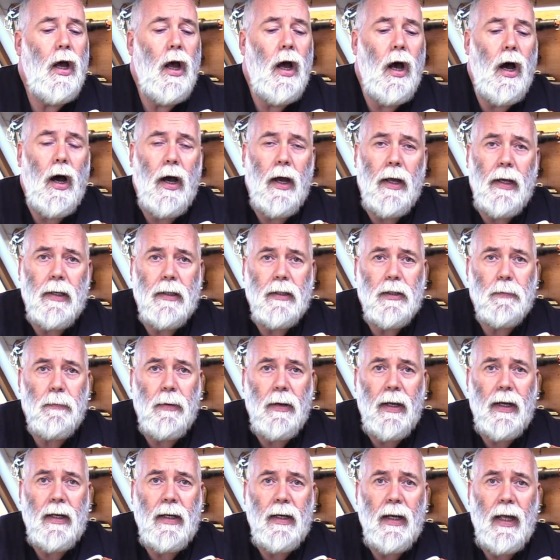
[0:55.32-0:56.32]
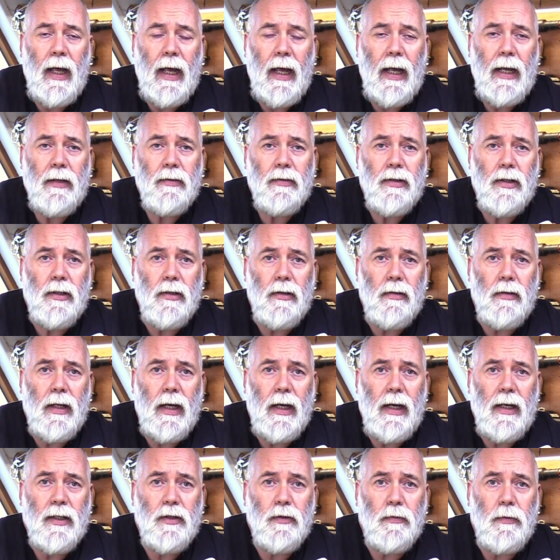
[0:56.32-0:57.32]
I explain how to do
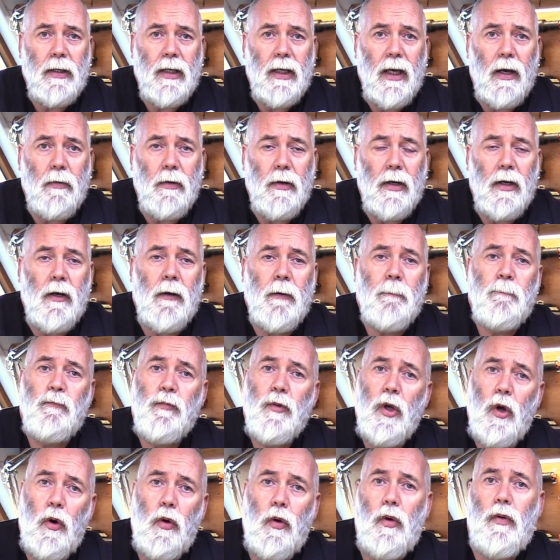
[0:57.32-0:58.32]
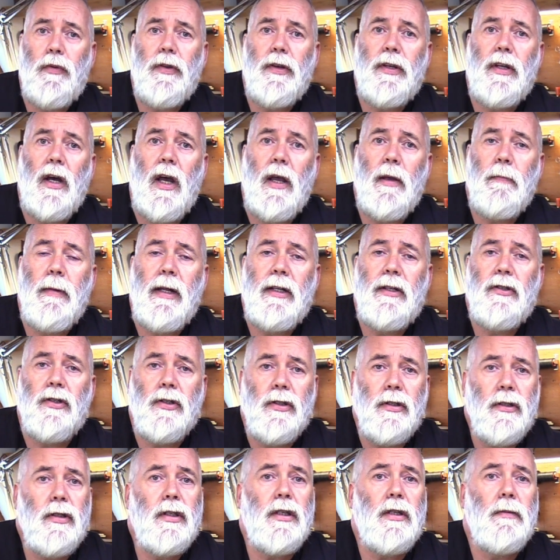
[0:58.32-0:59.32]
that as we go along. All the
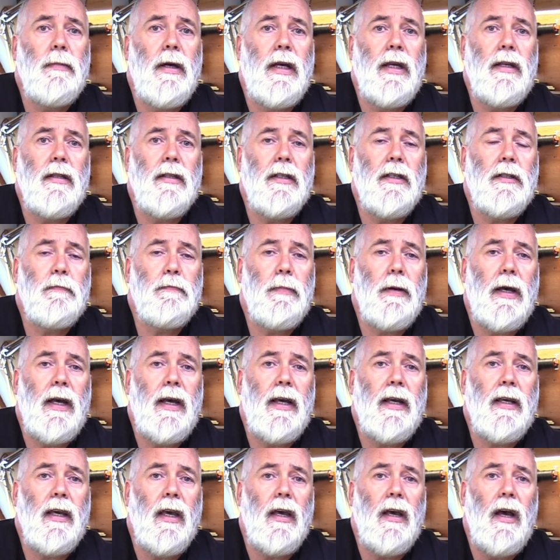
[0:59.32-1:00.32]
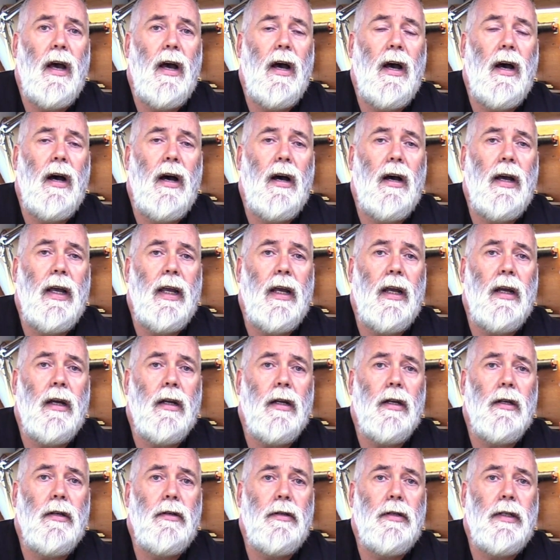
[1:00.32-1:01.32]
dimensions to make this bag are
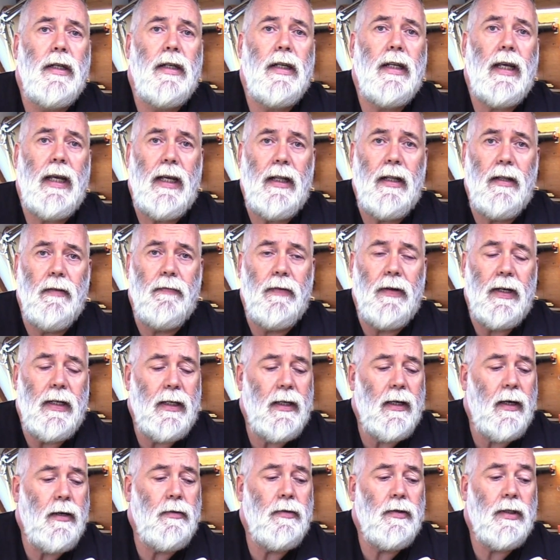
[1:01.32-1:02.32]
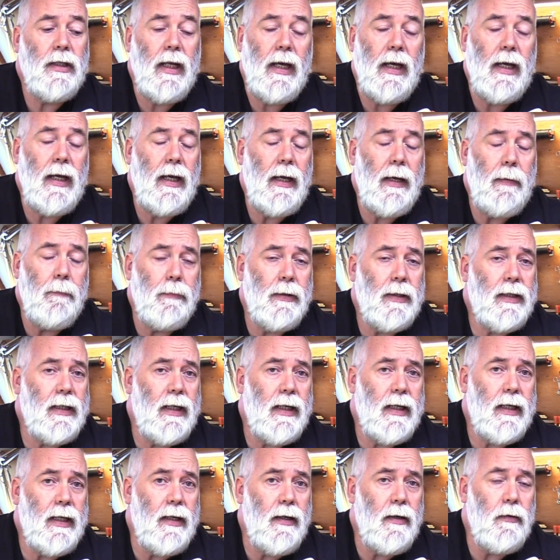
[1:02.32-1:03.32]
included in the videos. That in
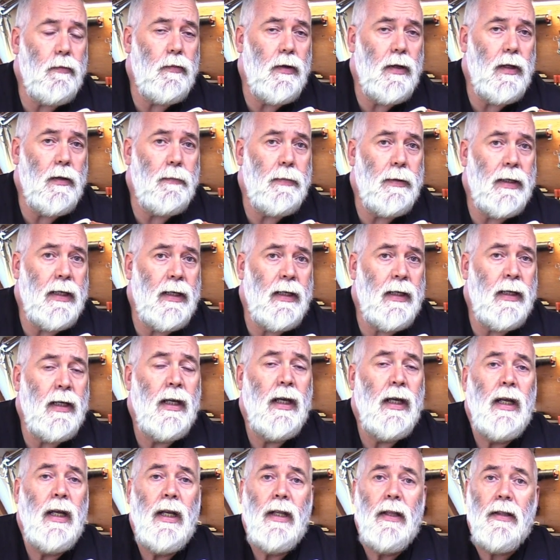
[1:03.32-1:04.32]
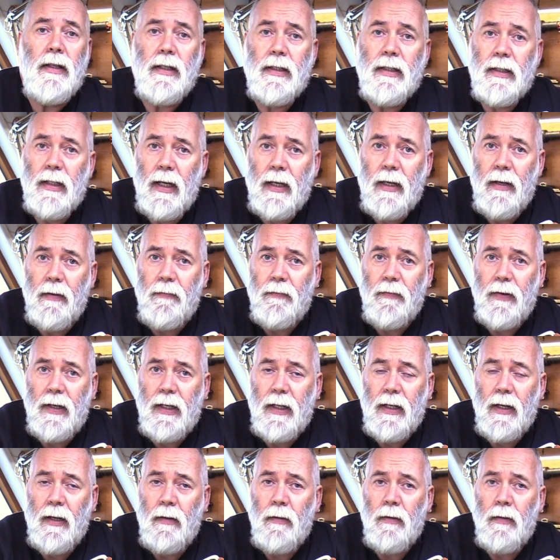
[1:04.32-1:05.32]
particular will be the second
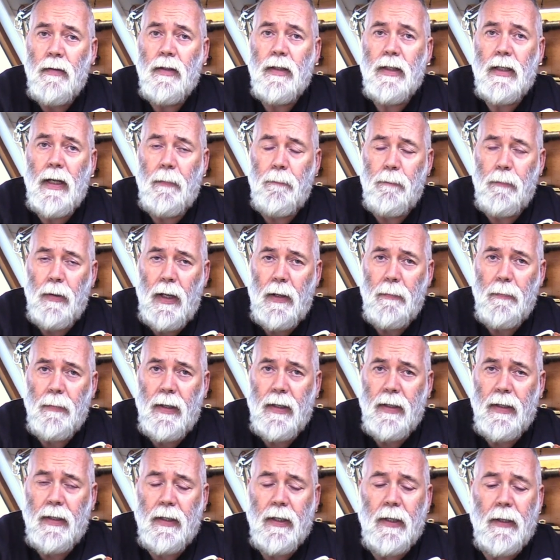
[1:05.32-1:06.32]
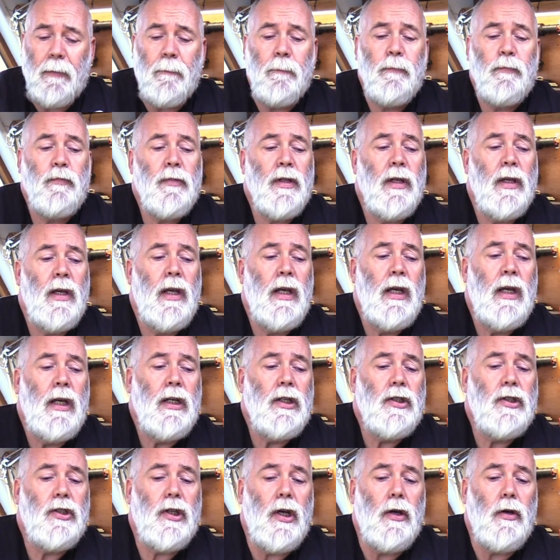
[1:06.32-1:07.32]
video, template making.
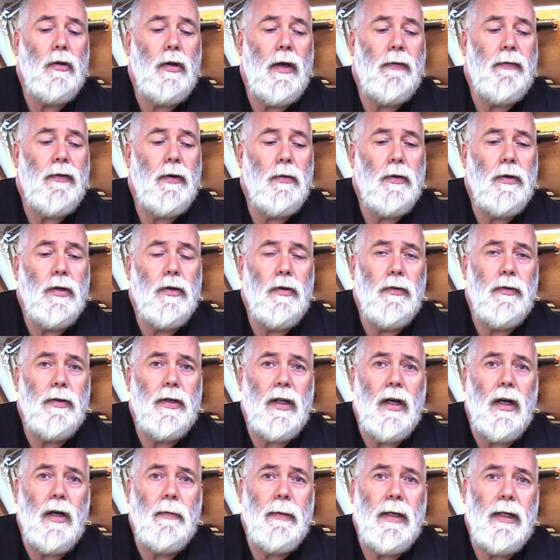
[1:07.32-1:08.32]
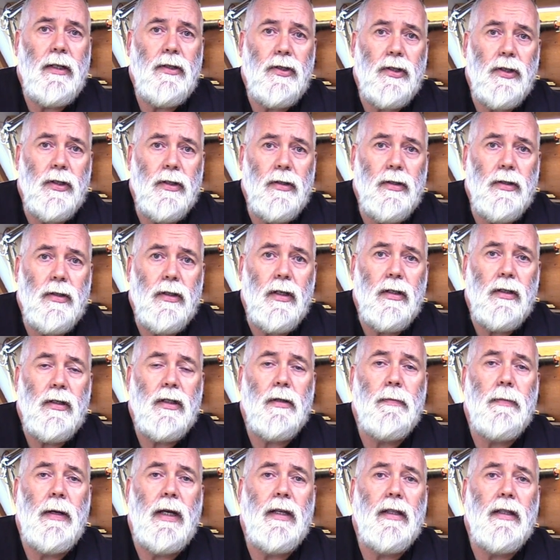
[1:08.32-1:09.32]
So if you want all the dimensions
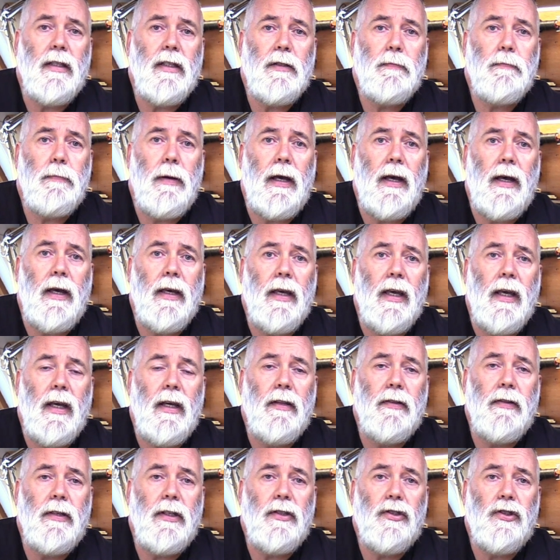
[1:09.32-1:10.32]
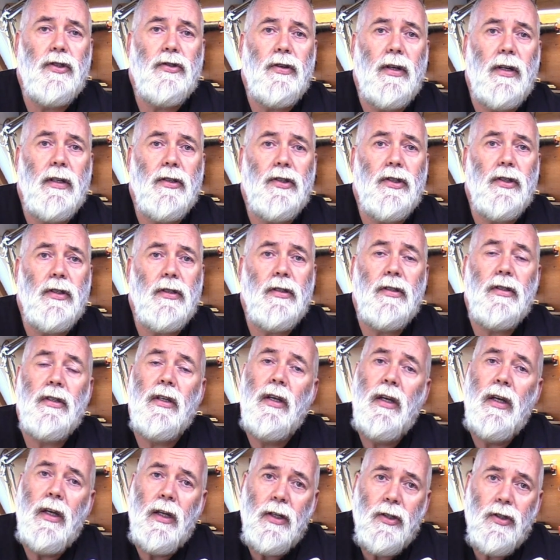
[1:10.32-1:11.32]
to make this bag and the instructions,
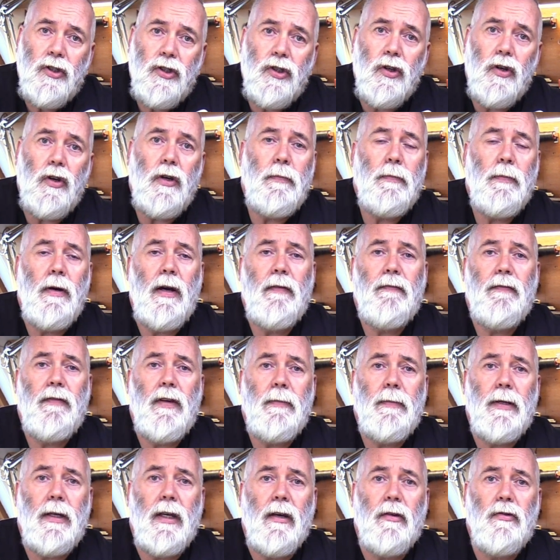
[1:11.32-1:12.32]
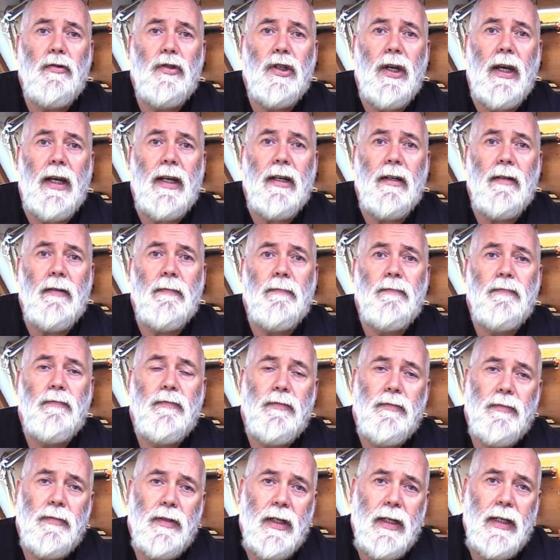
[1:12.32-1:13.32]
join my Vimeo channel.
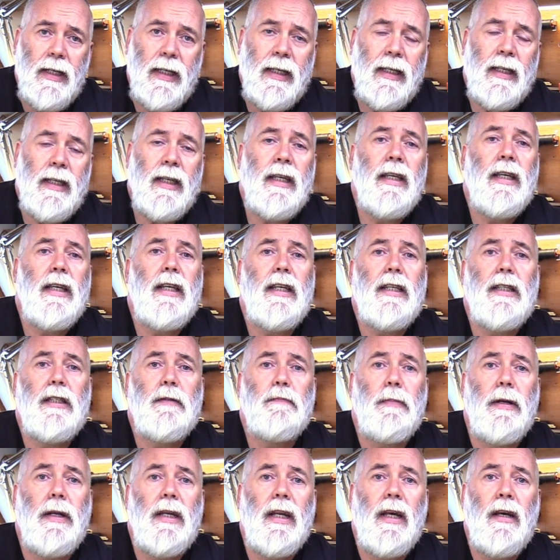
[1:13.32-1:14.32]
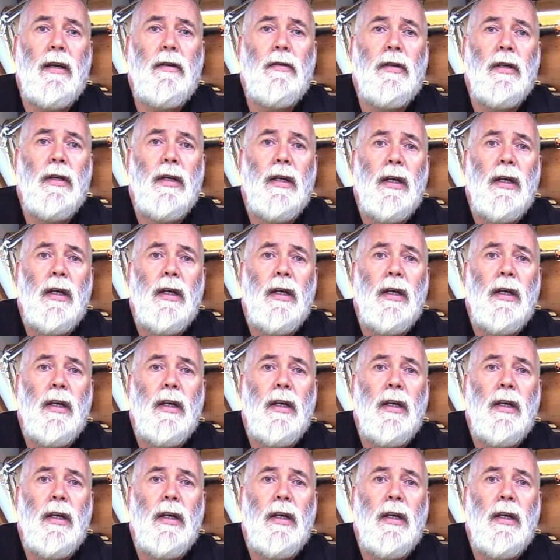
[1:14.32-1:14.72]
The link is below.